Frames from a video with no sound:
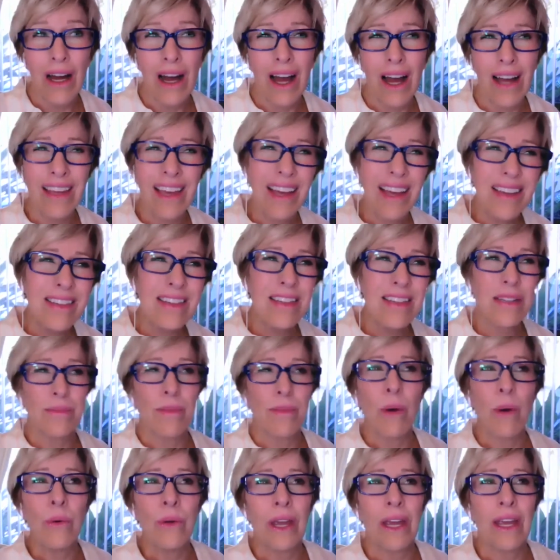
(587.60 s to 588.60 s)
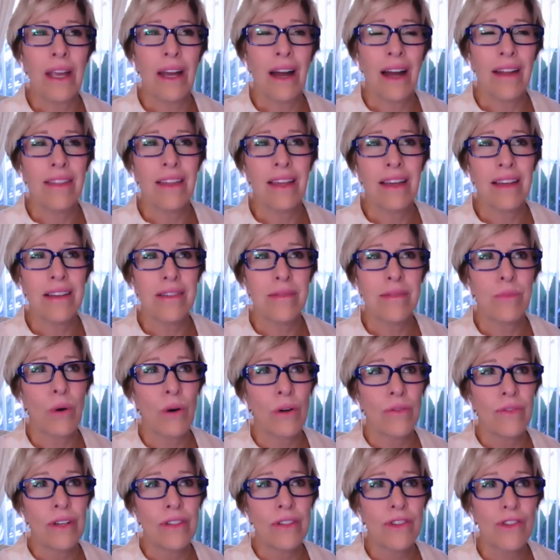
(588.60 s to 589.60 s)
I guess smoking, I think, is more
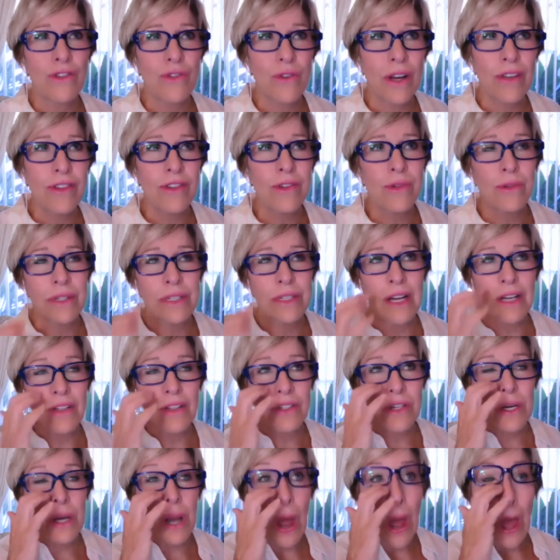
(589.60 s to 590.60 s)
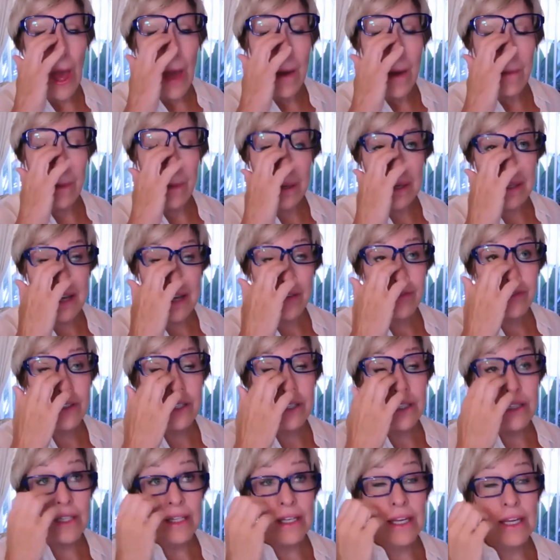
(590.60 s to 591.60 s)
of a stress reduction, but
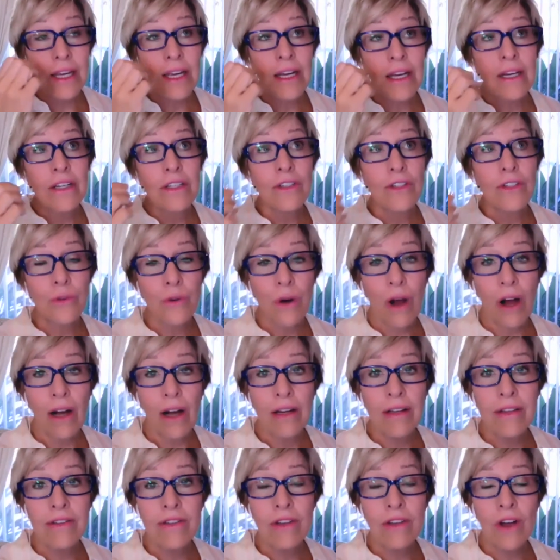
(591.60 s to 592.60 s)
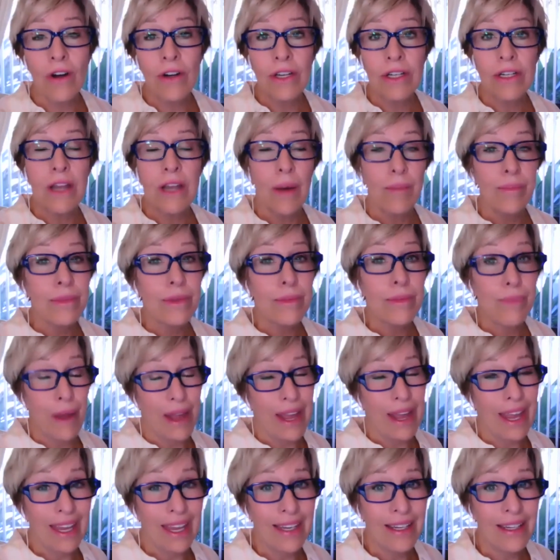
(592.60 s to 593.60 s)
definitely drugs are to numb the
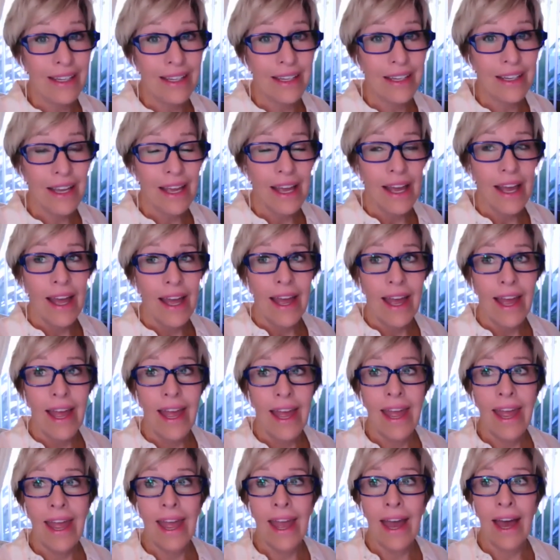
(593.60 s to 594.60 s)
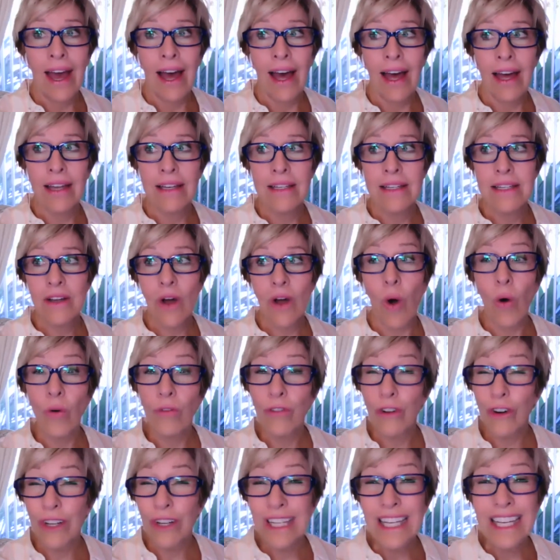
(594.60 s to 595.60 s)
pain. And
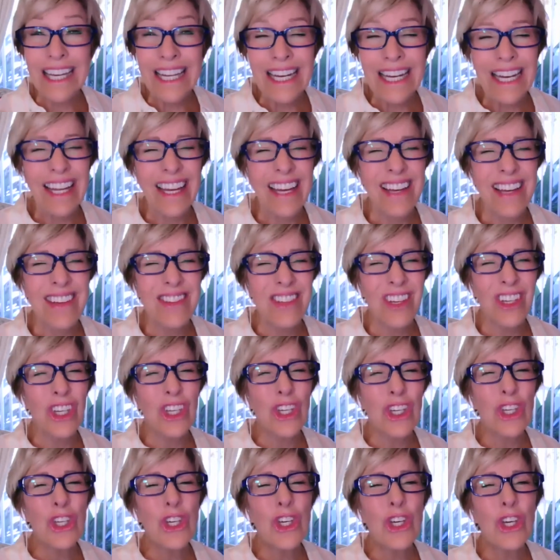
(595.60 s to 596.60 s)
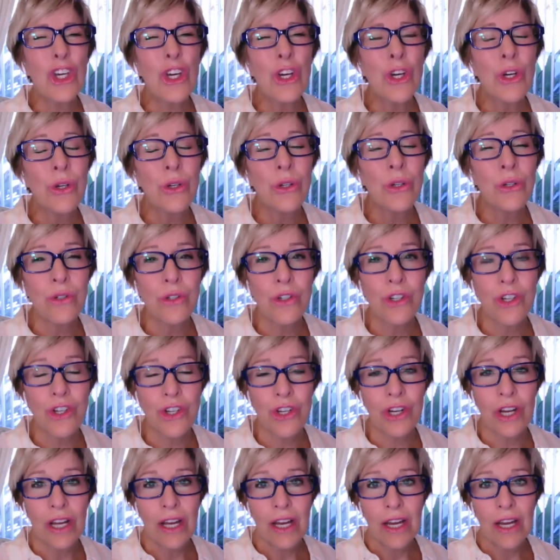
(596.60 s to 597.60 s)
overeating is a
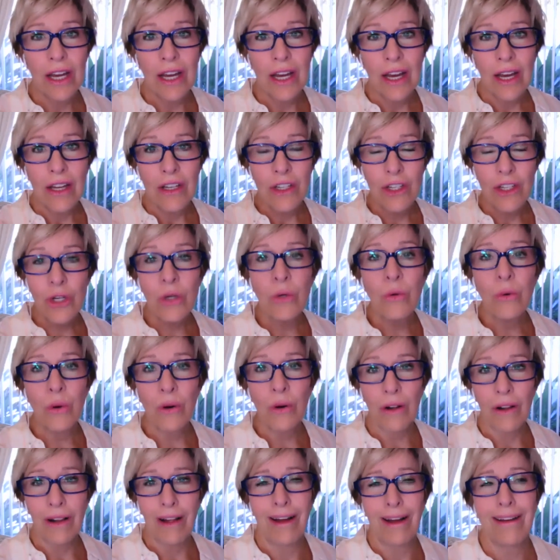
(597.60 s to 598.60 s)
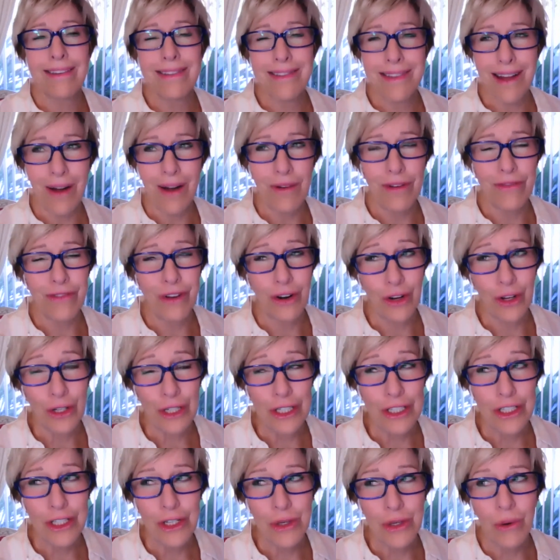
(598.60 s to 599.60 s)
huge tool. It's not a very
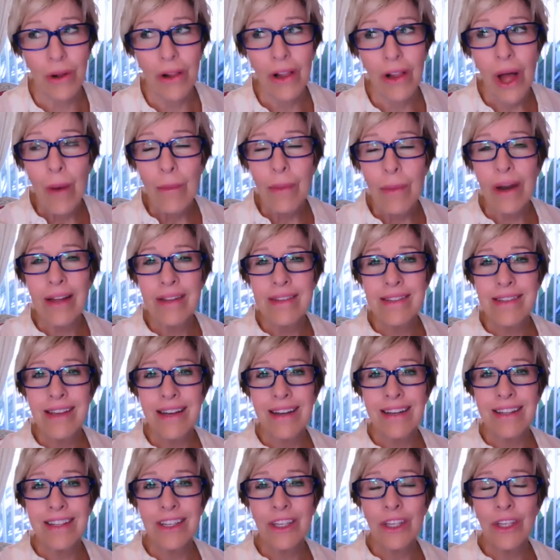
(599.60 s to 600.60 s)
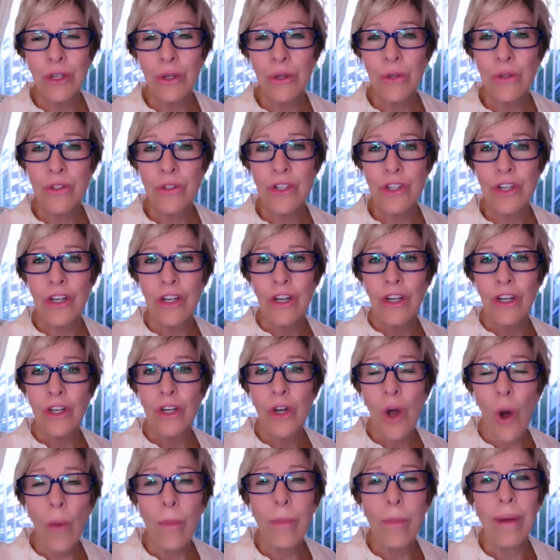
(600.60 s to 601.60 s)
good tool, but it's a huge
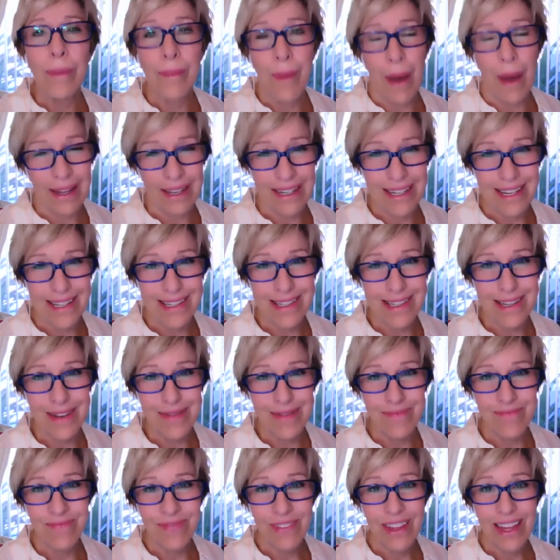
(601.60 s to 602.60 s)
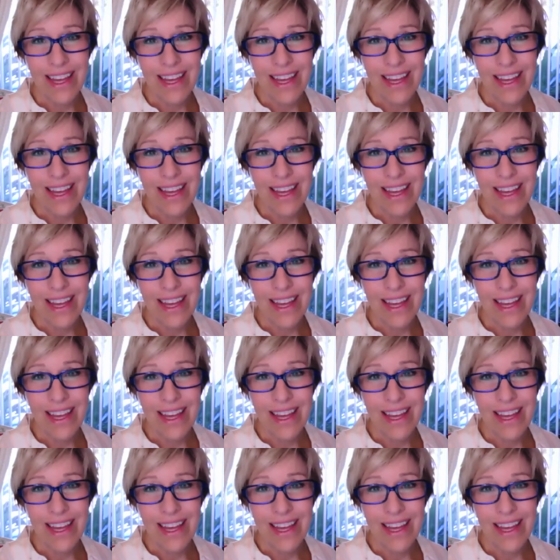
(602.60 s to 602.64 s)
coping mechanism